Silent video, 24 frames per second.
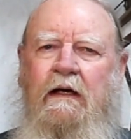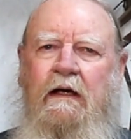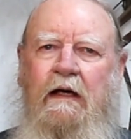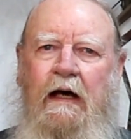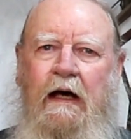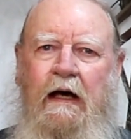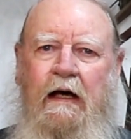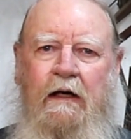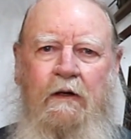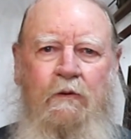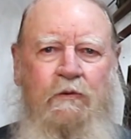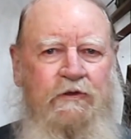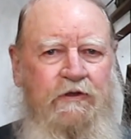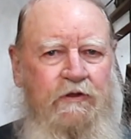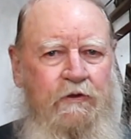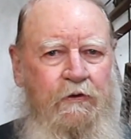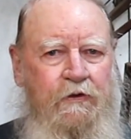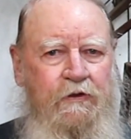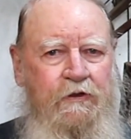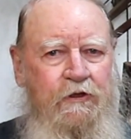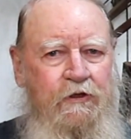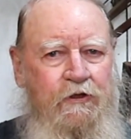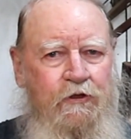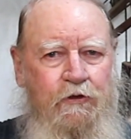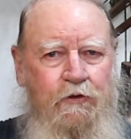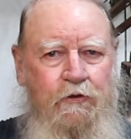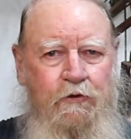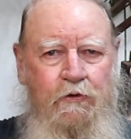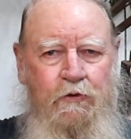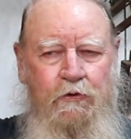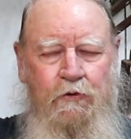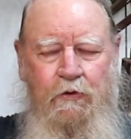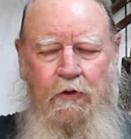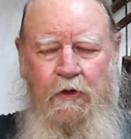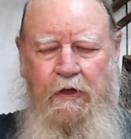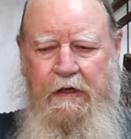I was going to
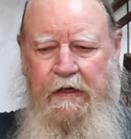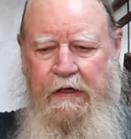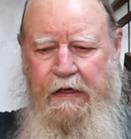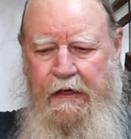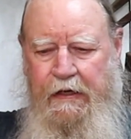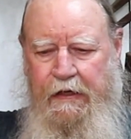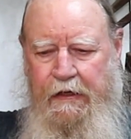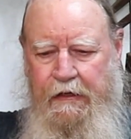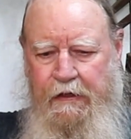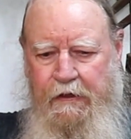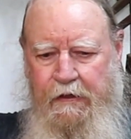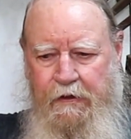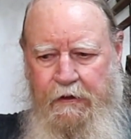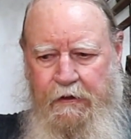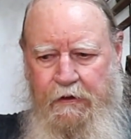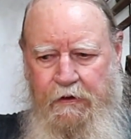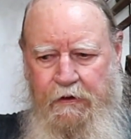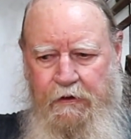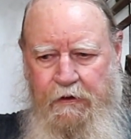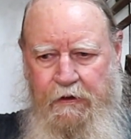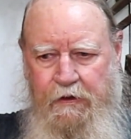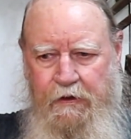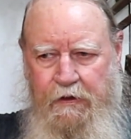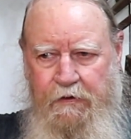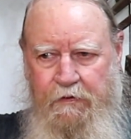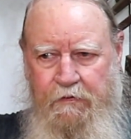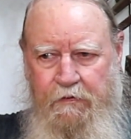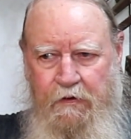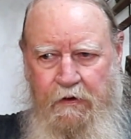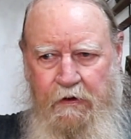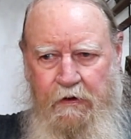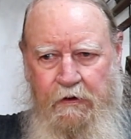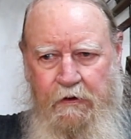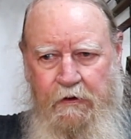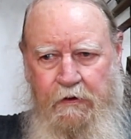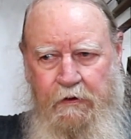do a
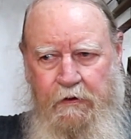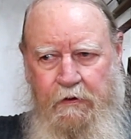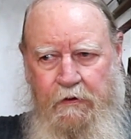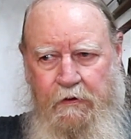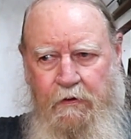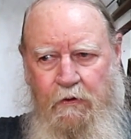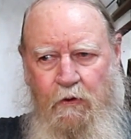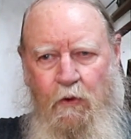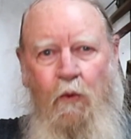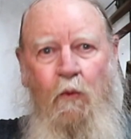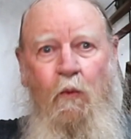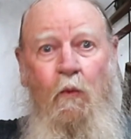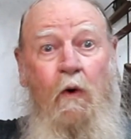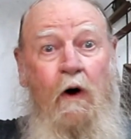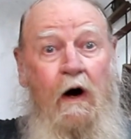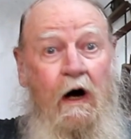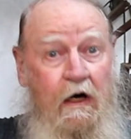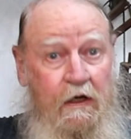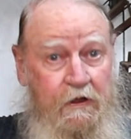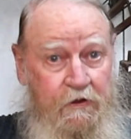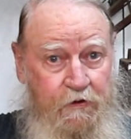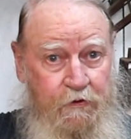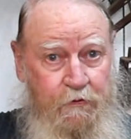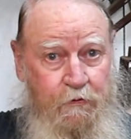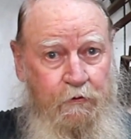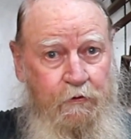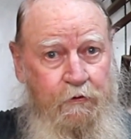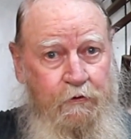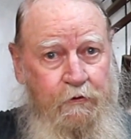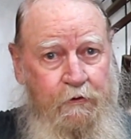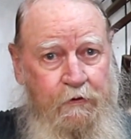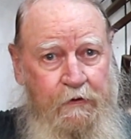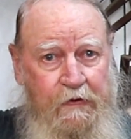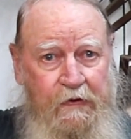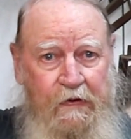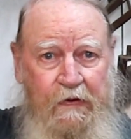
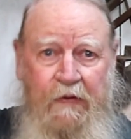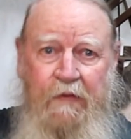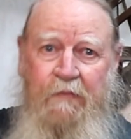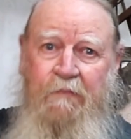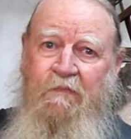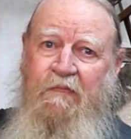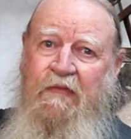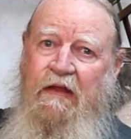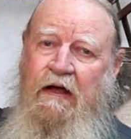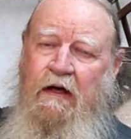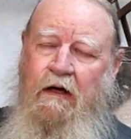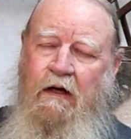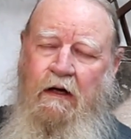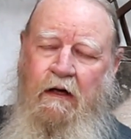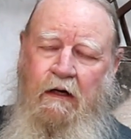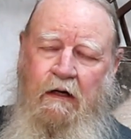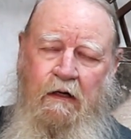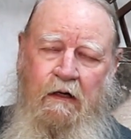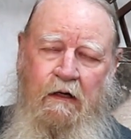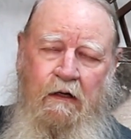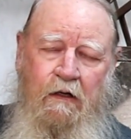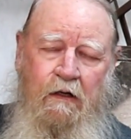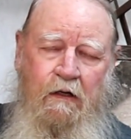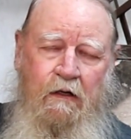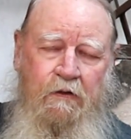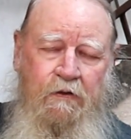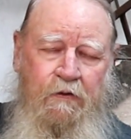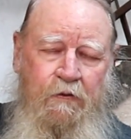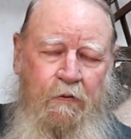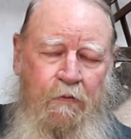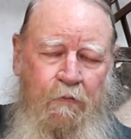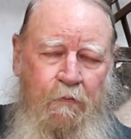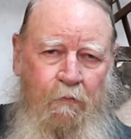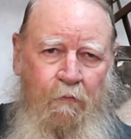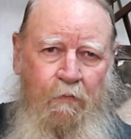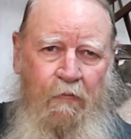walkthrough
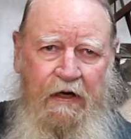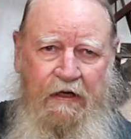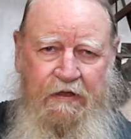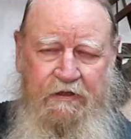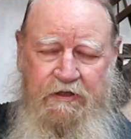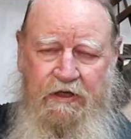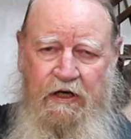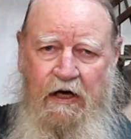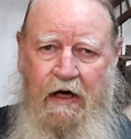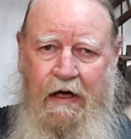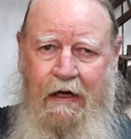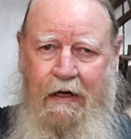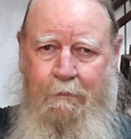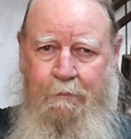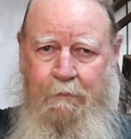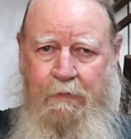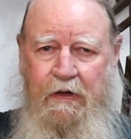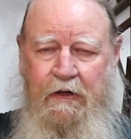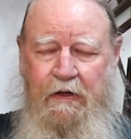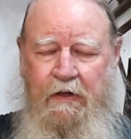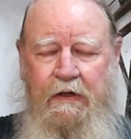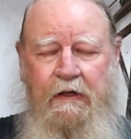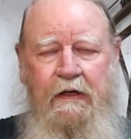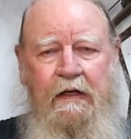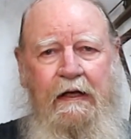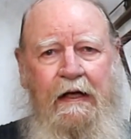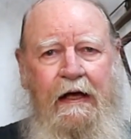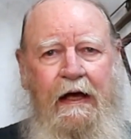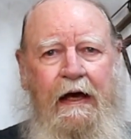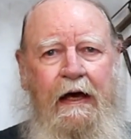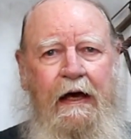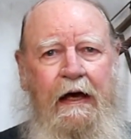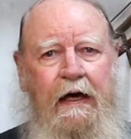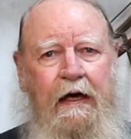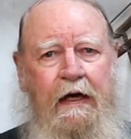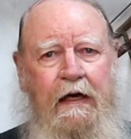on my top
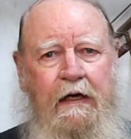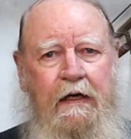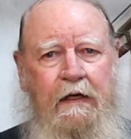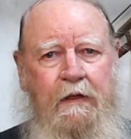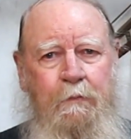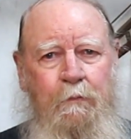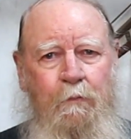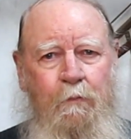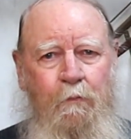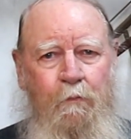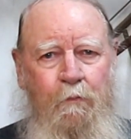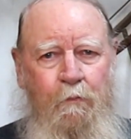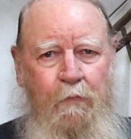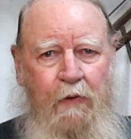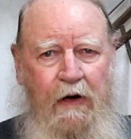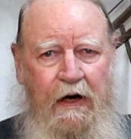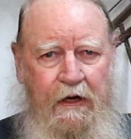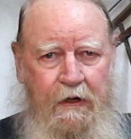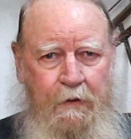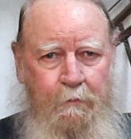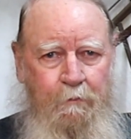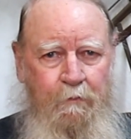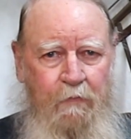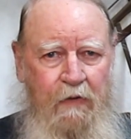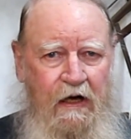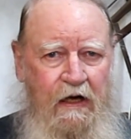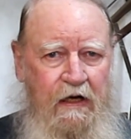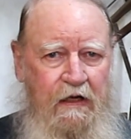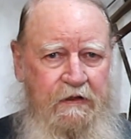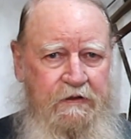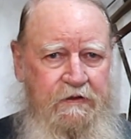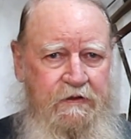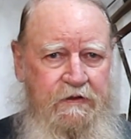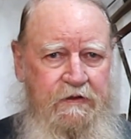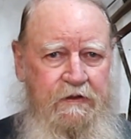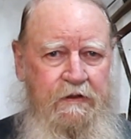and bottom
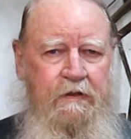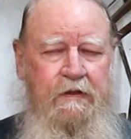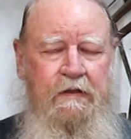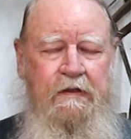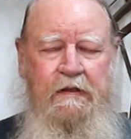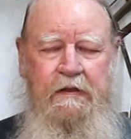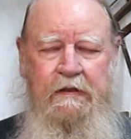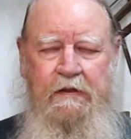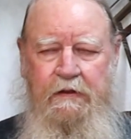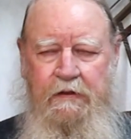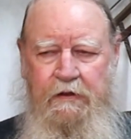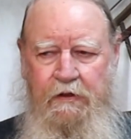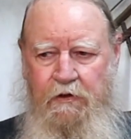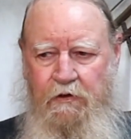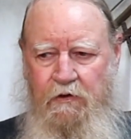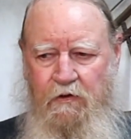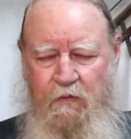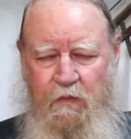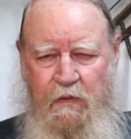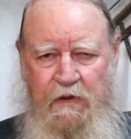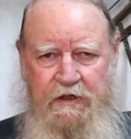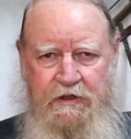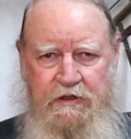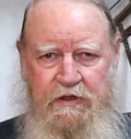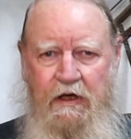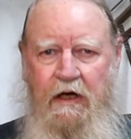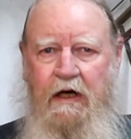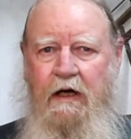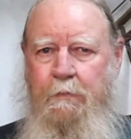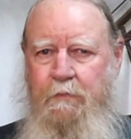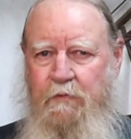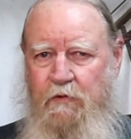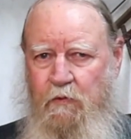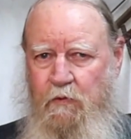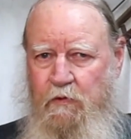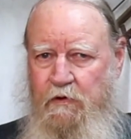box here in my
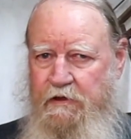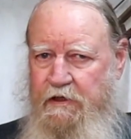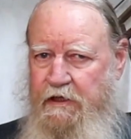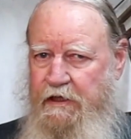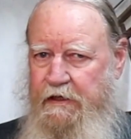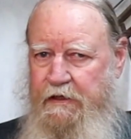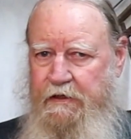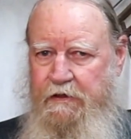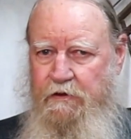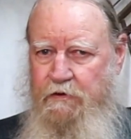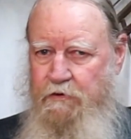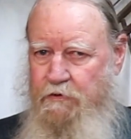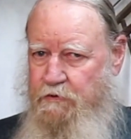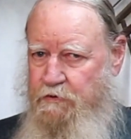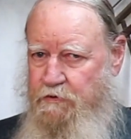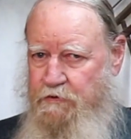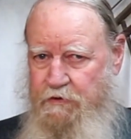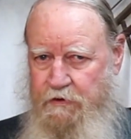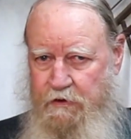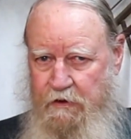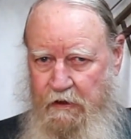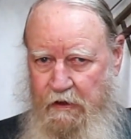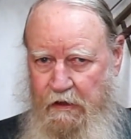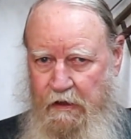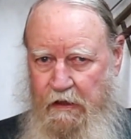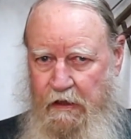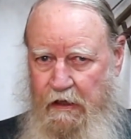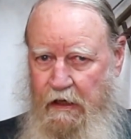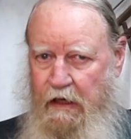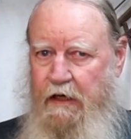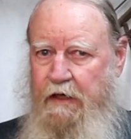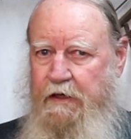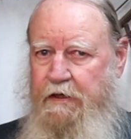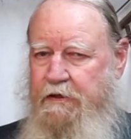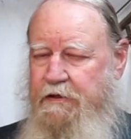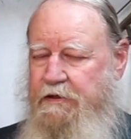shop, the one that I use
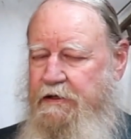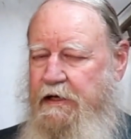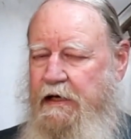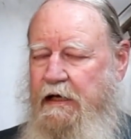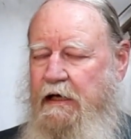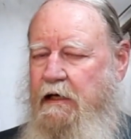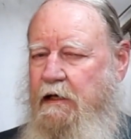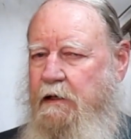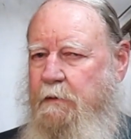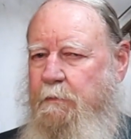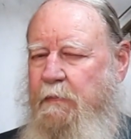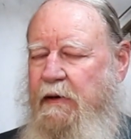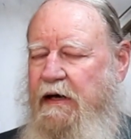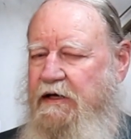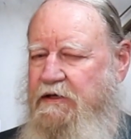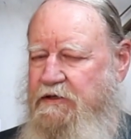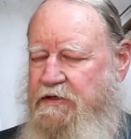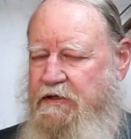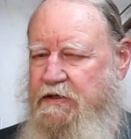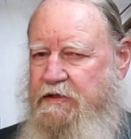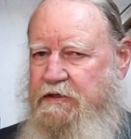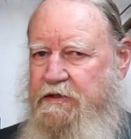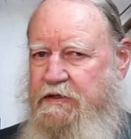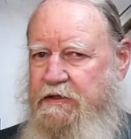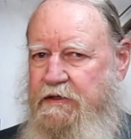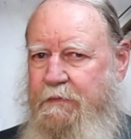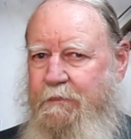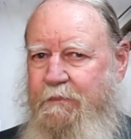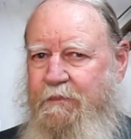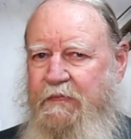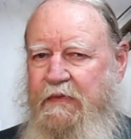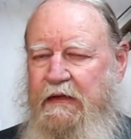on a daily basis.